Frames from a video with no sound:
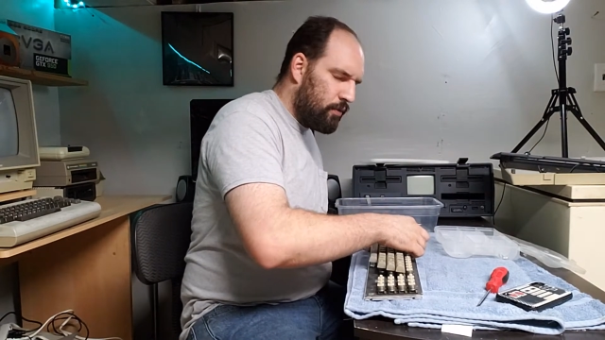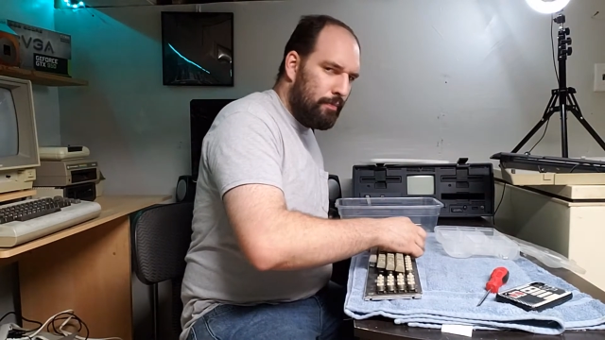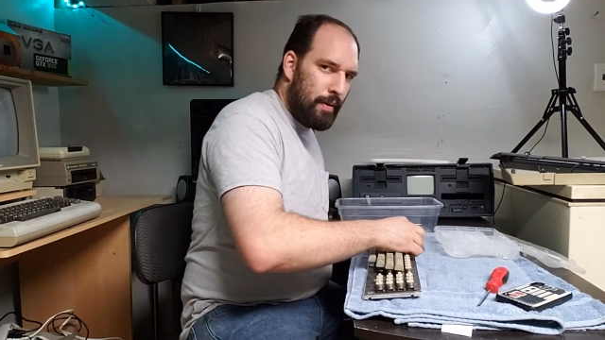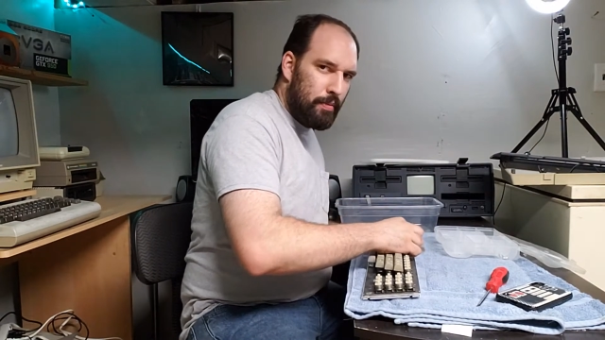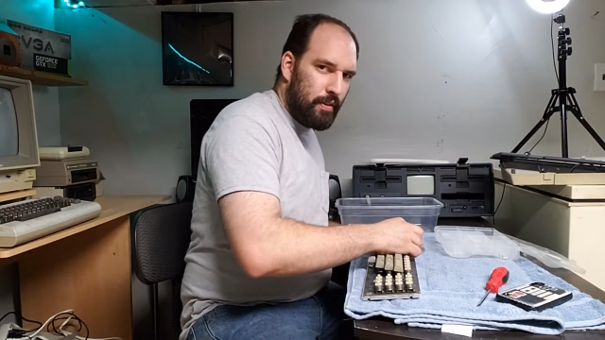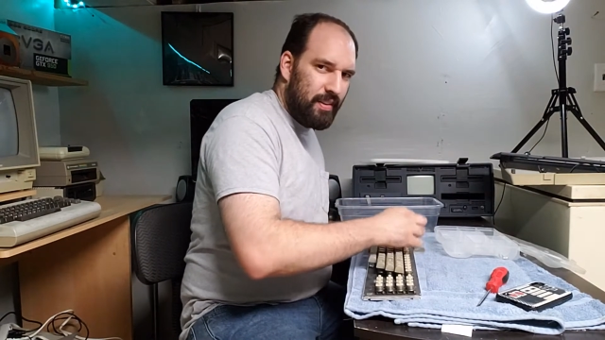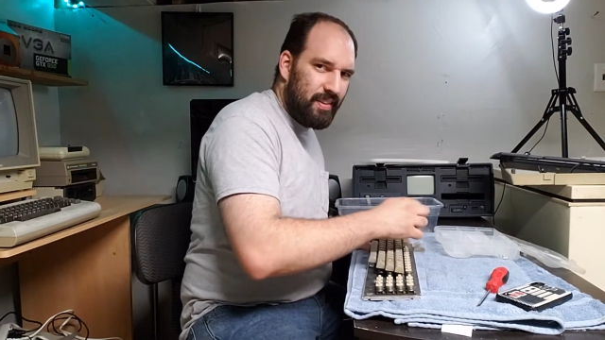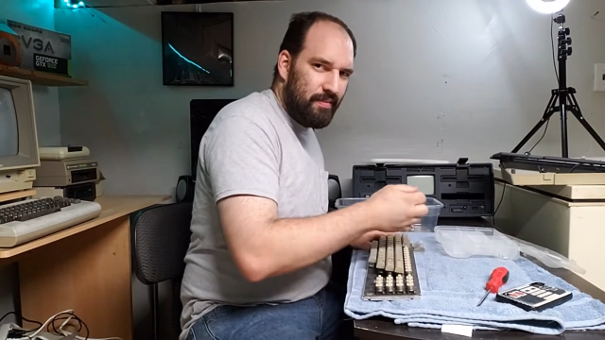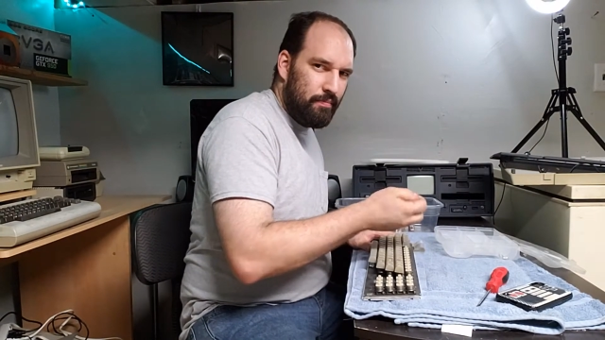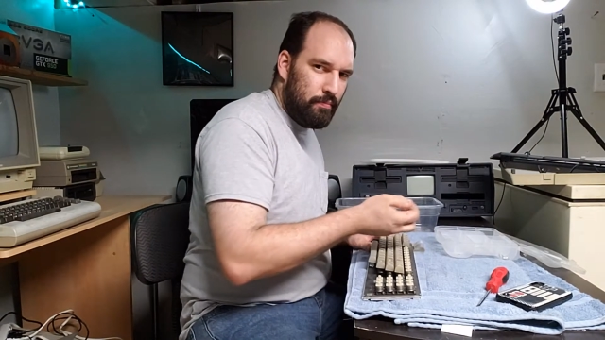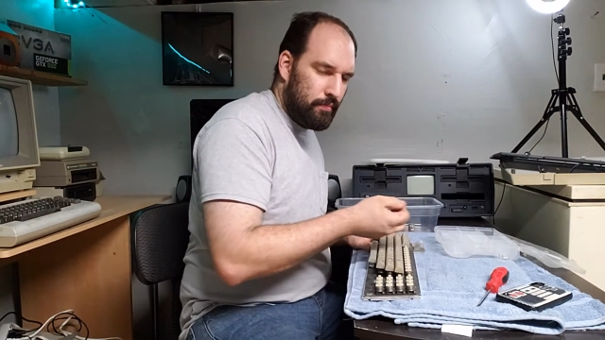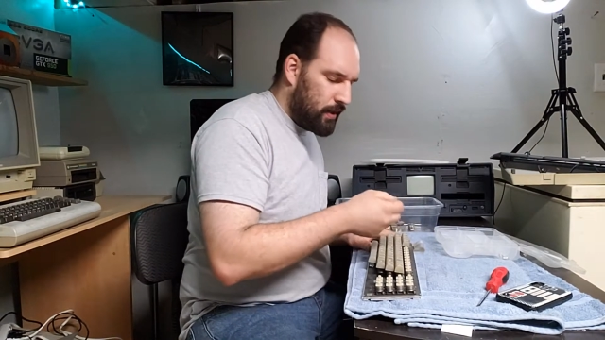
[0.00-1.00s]
don't remember
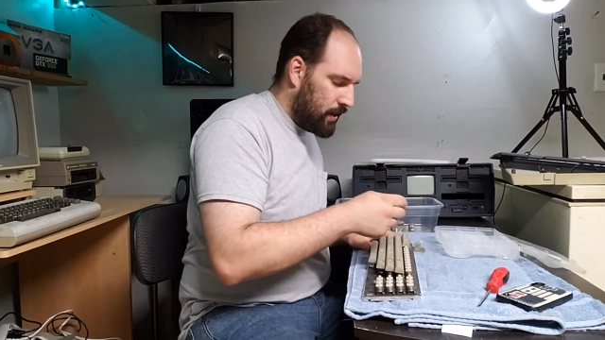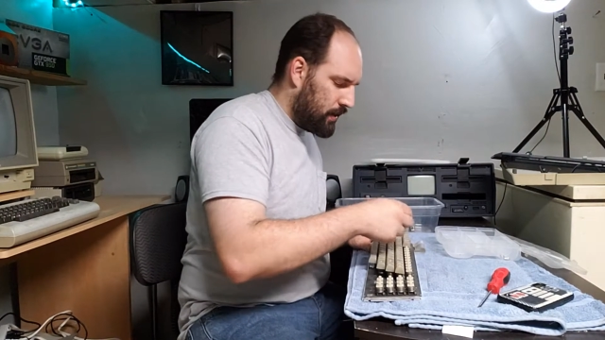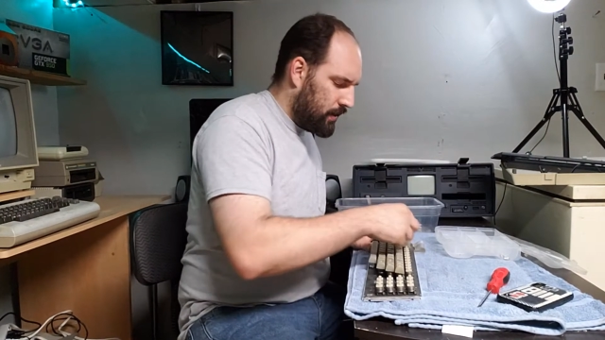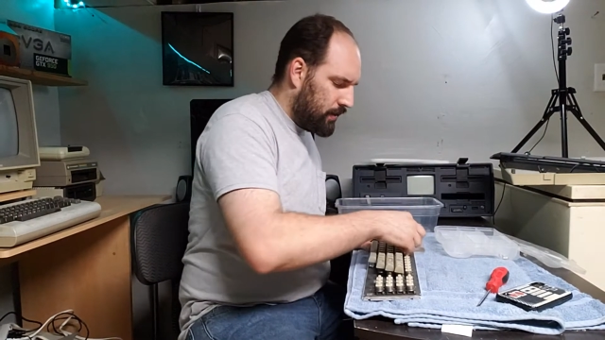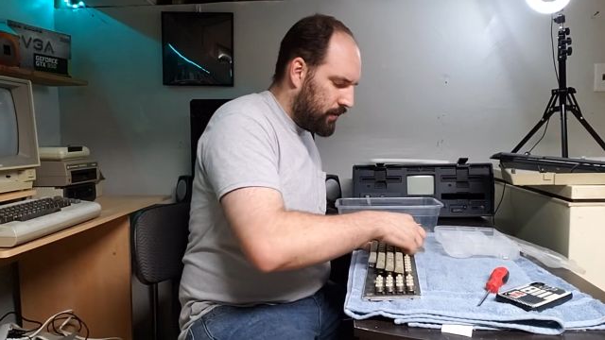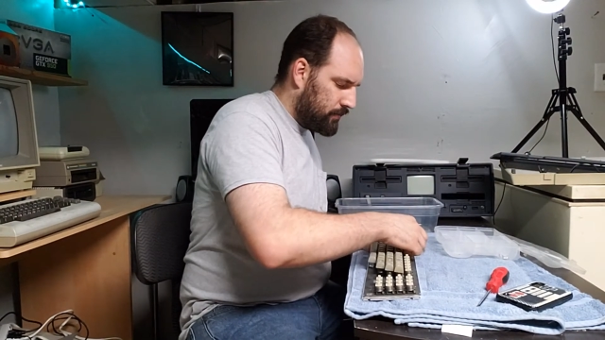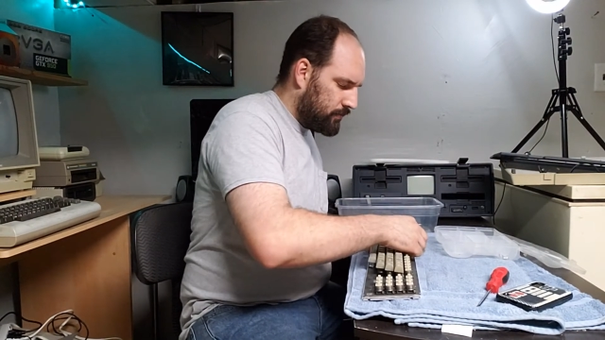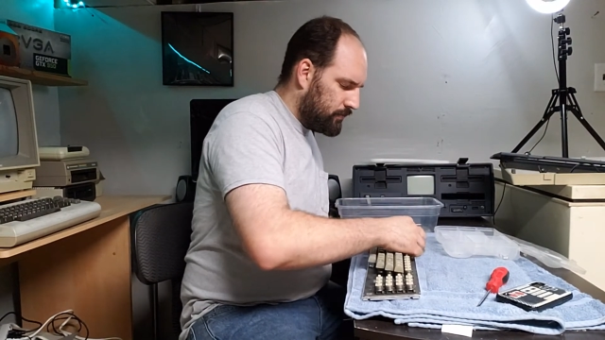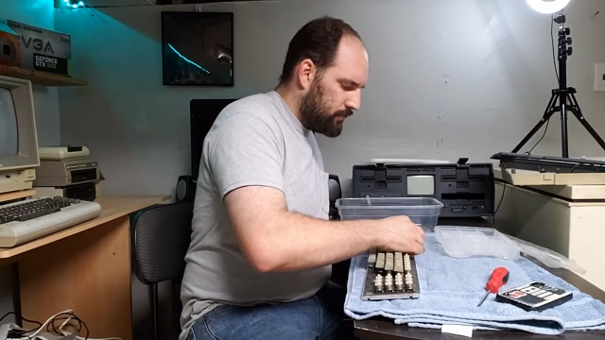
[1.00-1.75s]
a